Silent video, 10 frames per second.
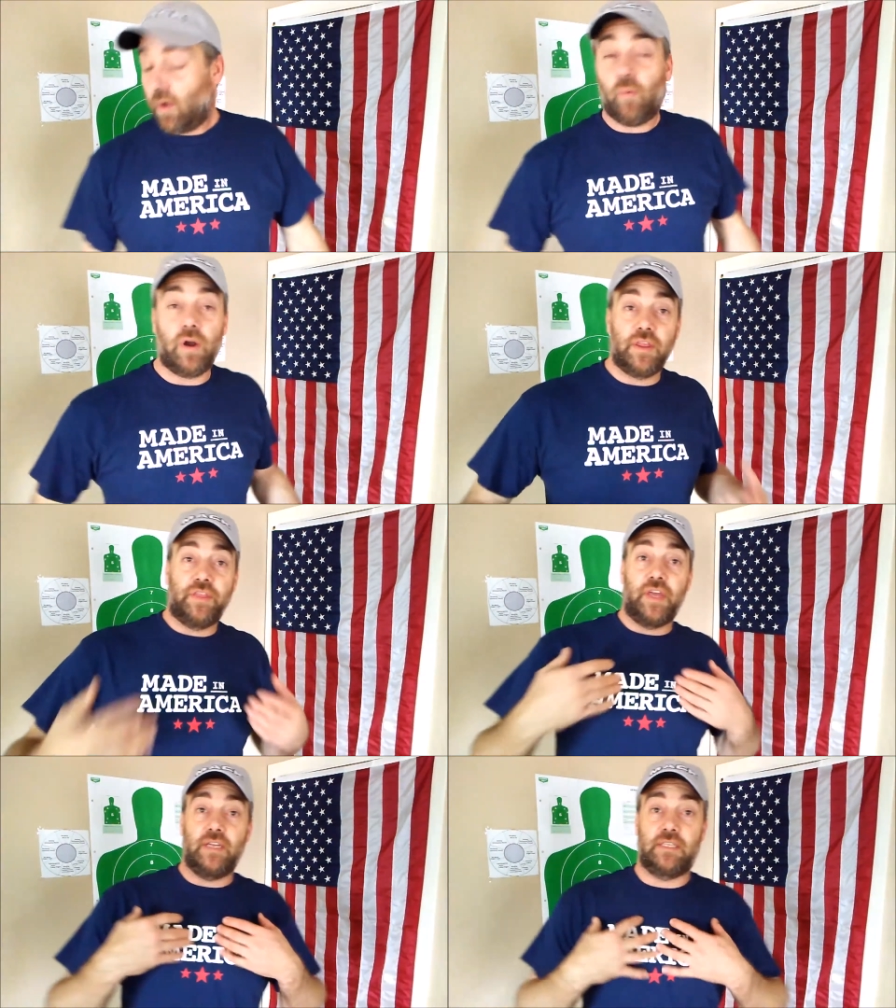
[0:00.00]
One of the
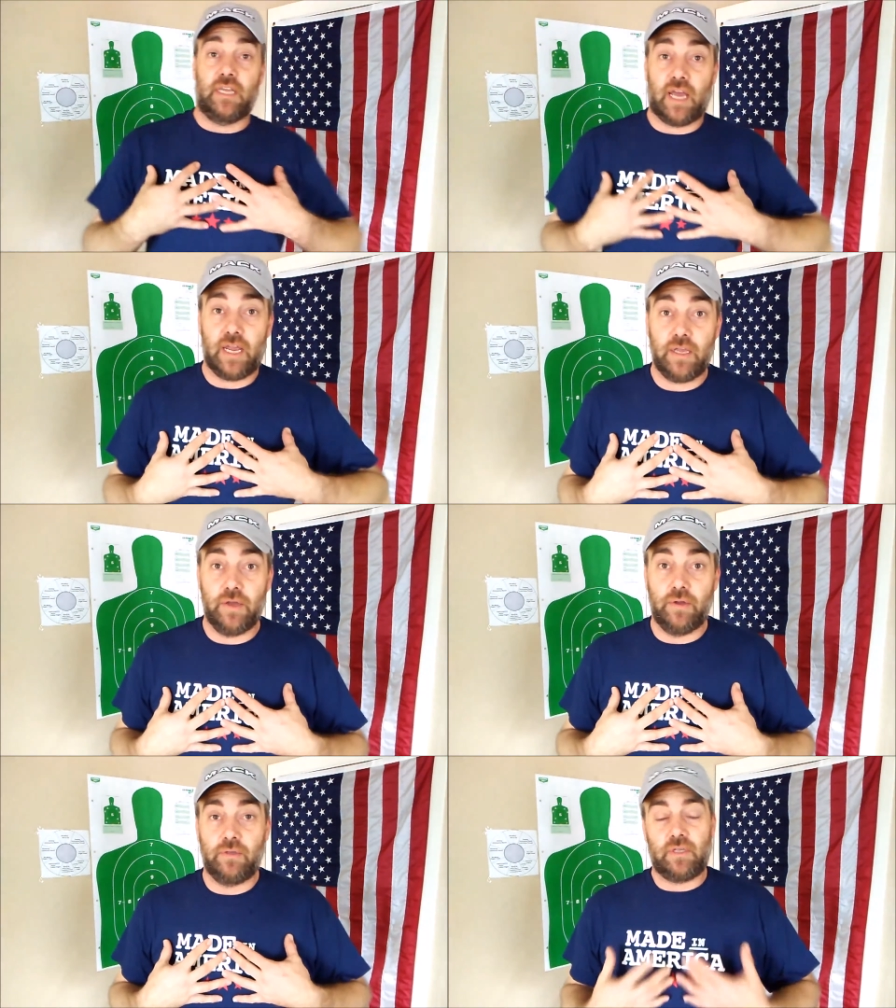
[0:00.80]
things that I
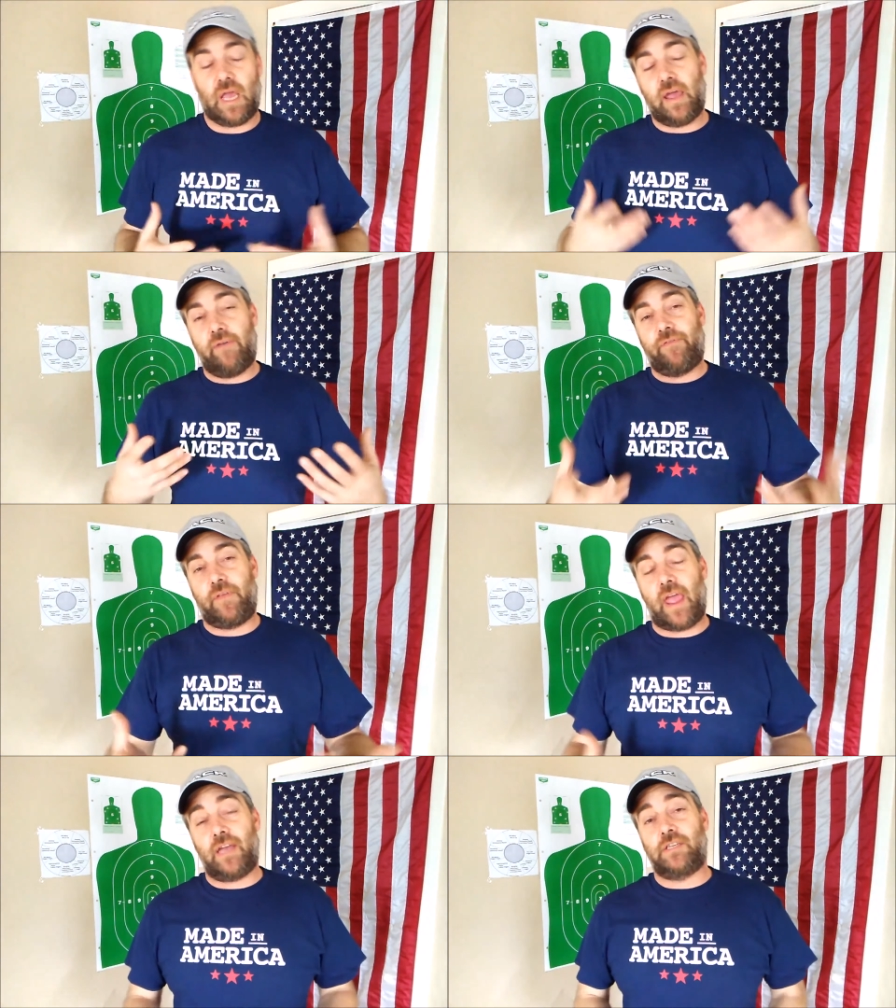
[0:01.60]
use, I've
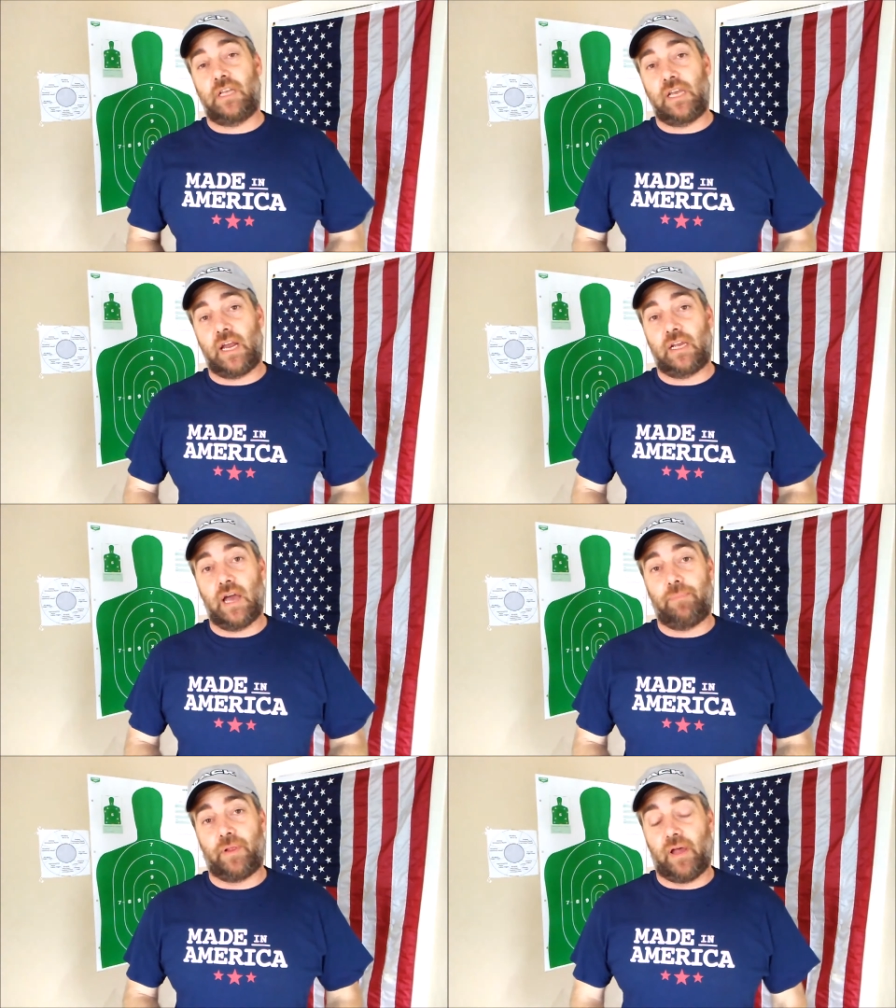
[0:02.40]
actually got a
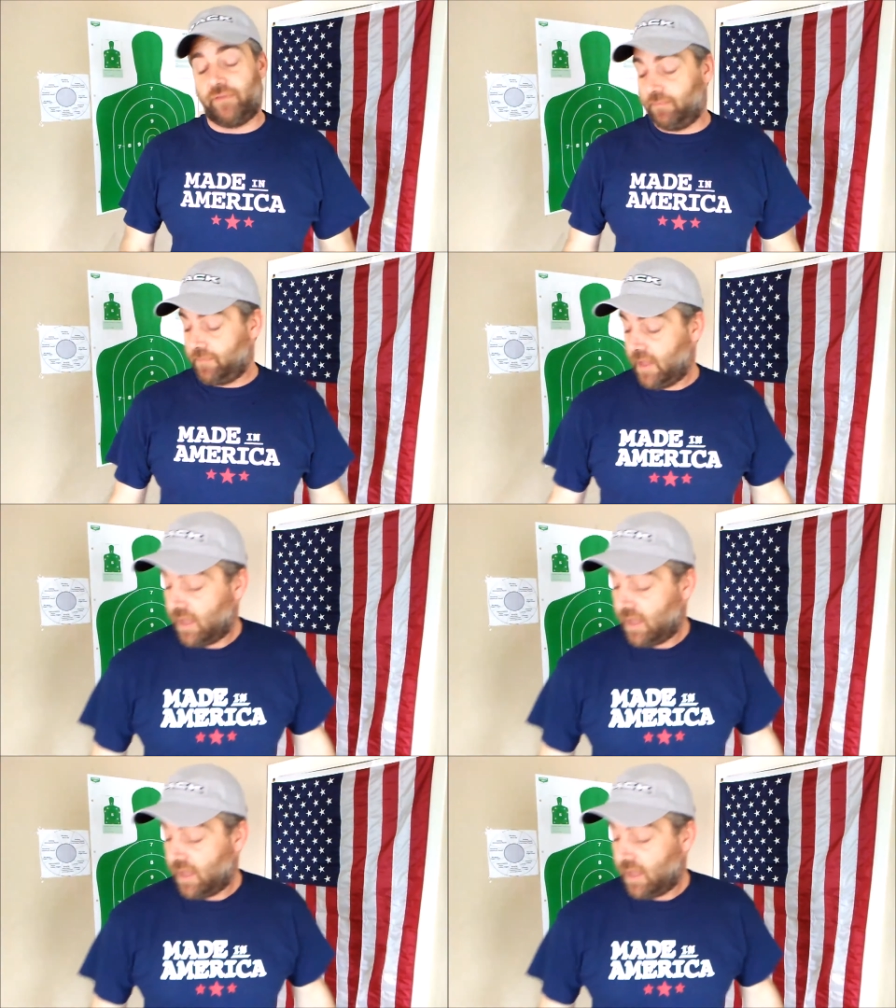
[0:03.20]
couple of them,